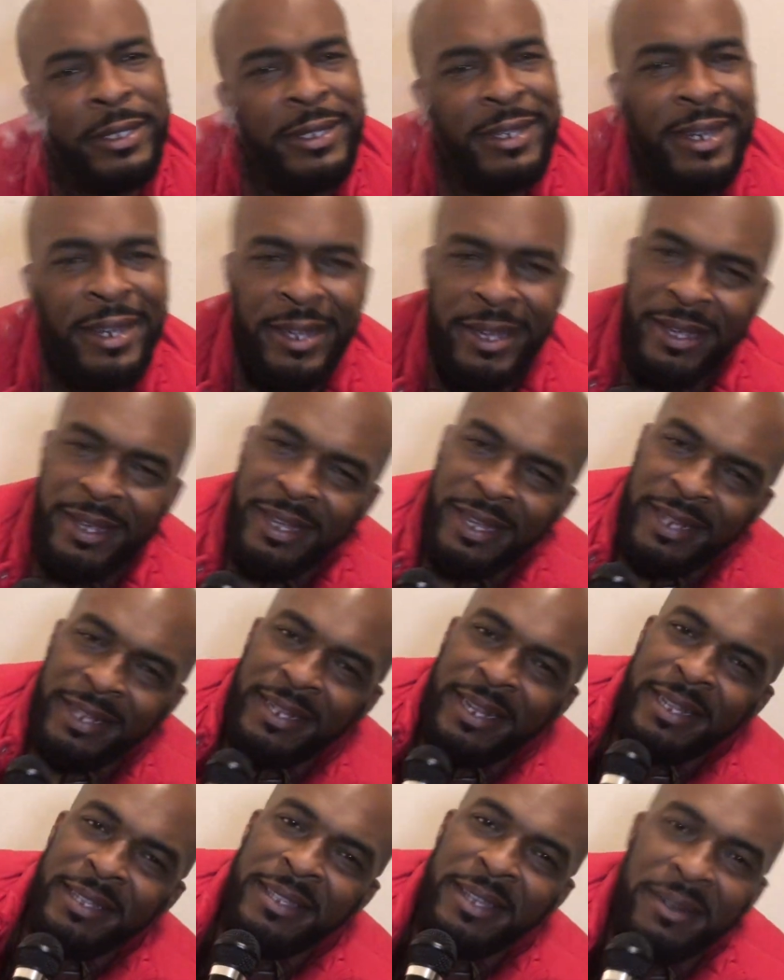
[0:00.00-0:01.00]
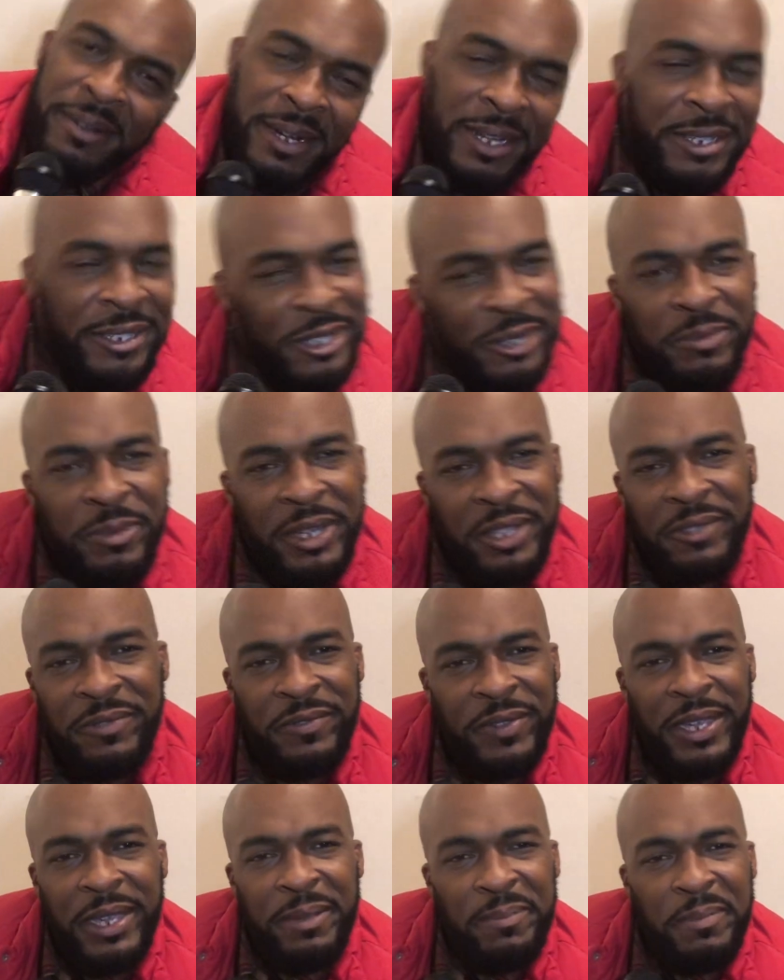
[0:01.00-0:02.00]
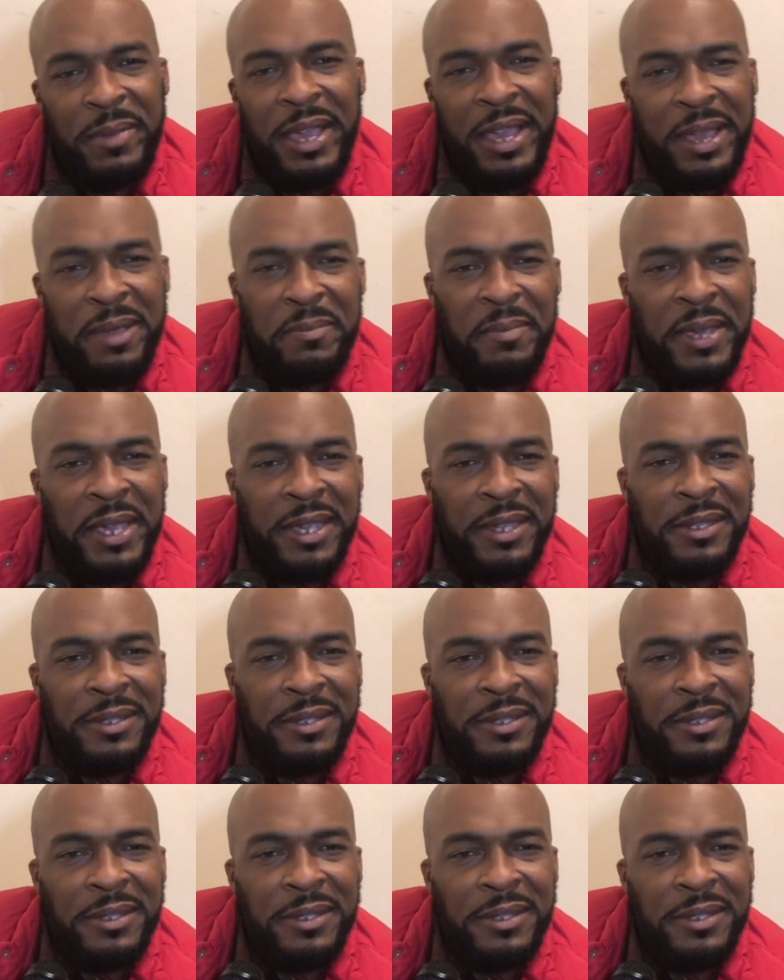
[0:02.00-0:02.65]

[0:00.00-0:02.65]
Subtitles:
nigga, get that thought out your motherfucking mind, man.